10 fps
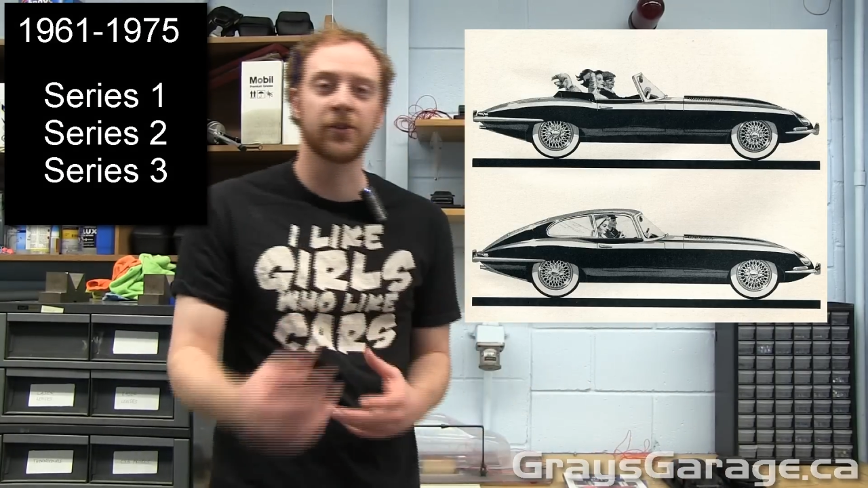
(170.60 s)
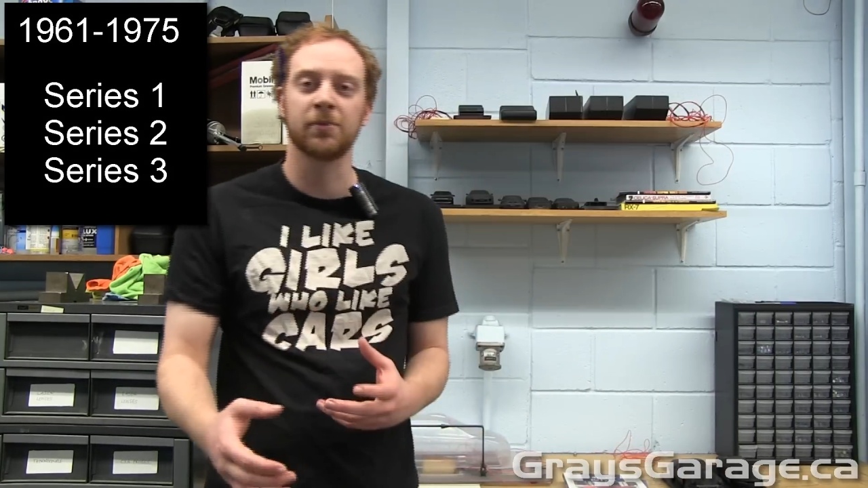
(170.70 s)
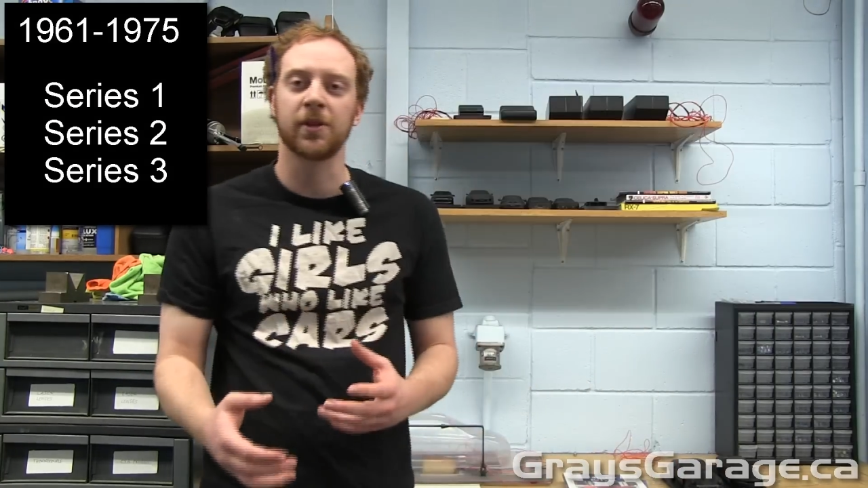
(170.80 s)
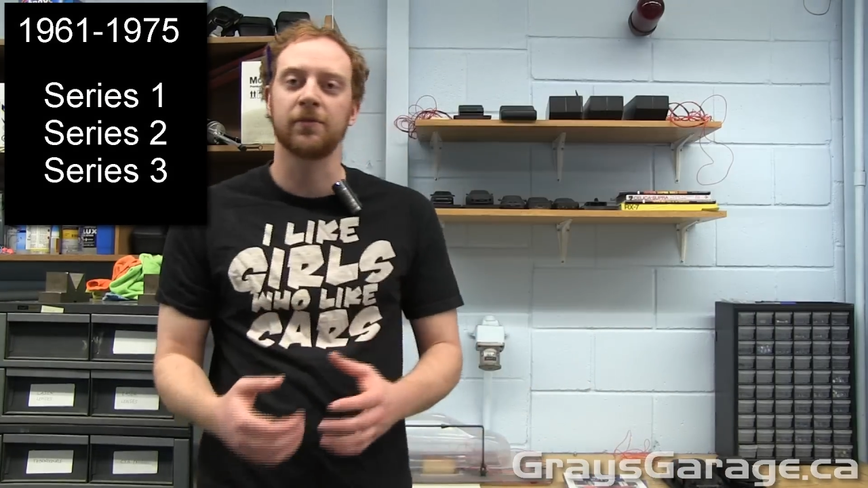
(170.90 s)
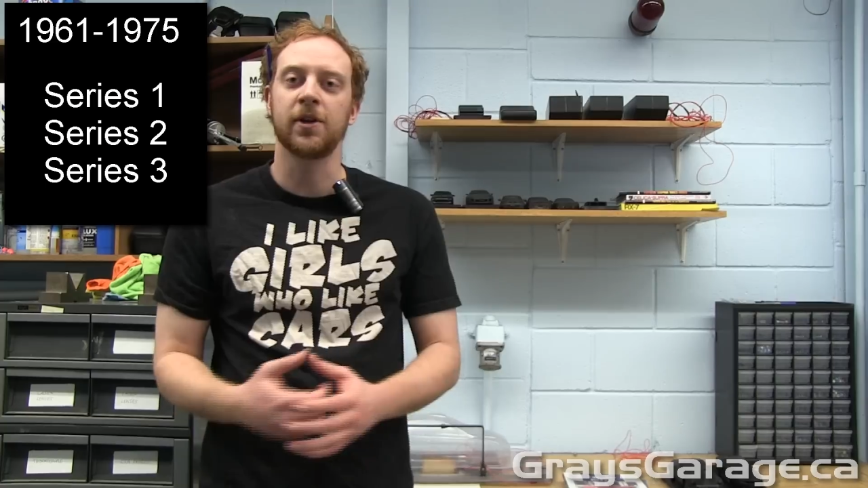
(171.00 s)
about
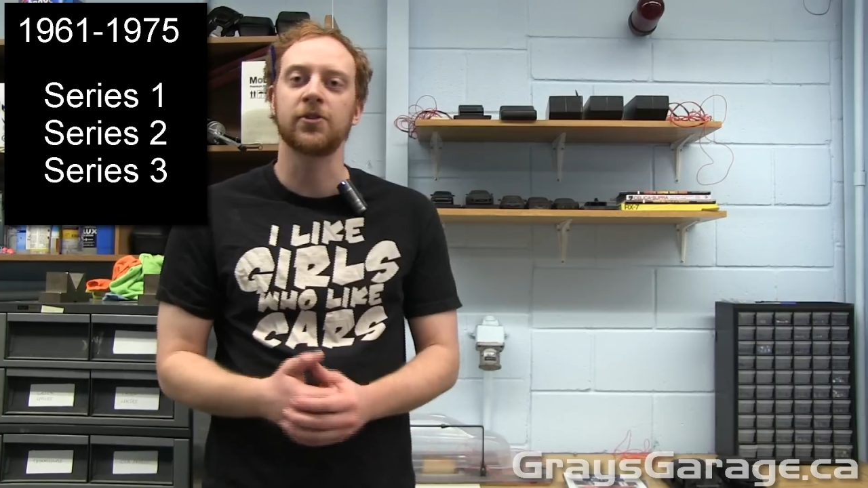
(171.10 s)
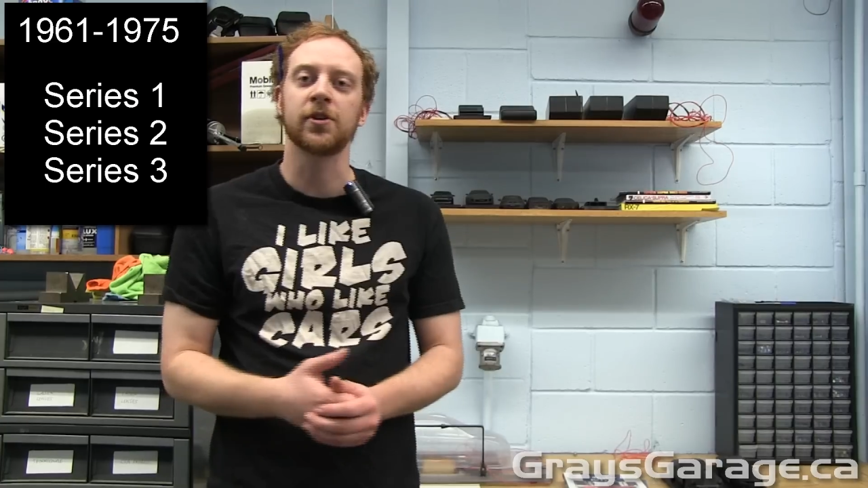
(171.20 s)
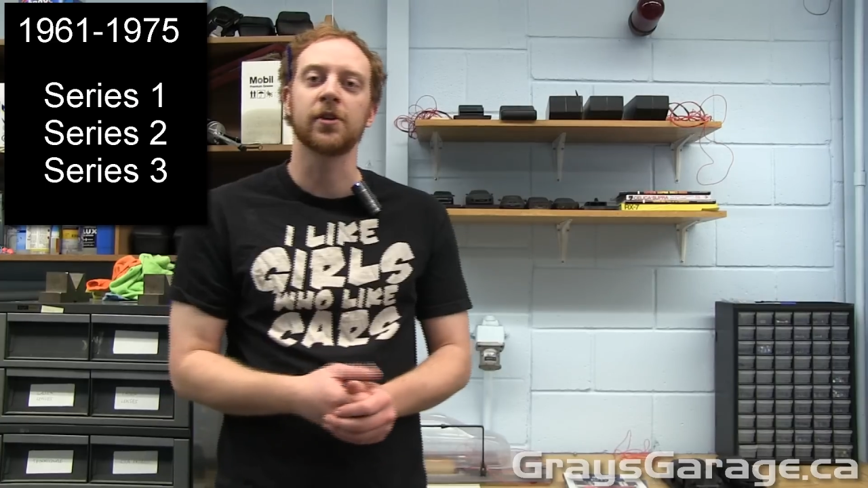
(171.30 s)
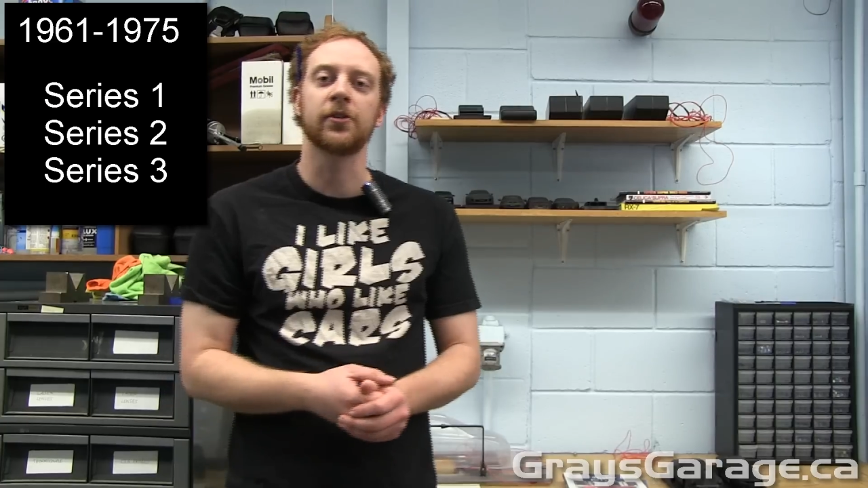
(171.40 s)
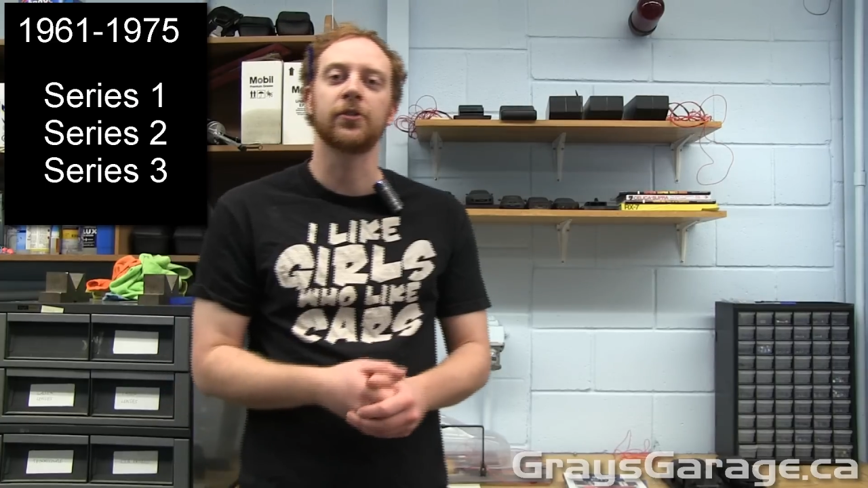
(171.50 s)
some of the
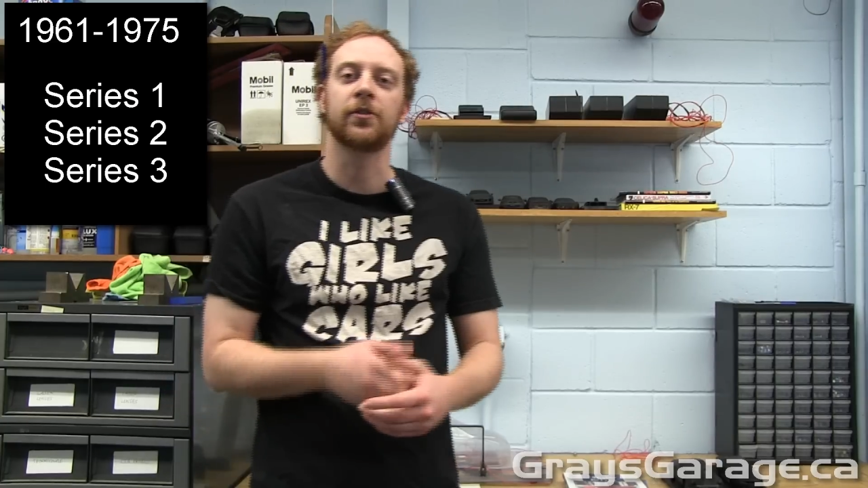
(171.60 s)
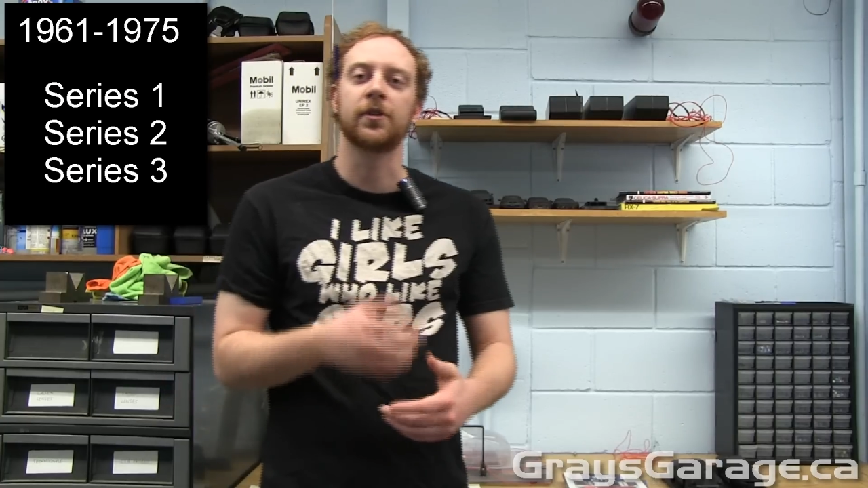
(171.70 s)
features,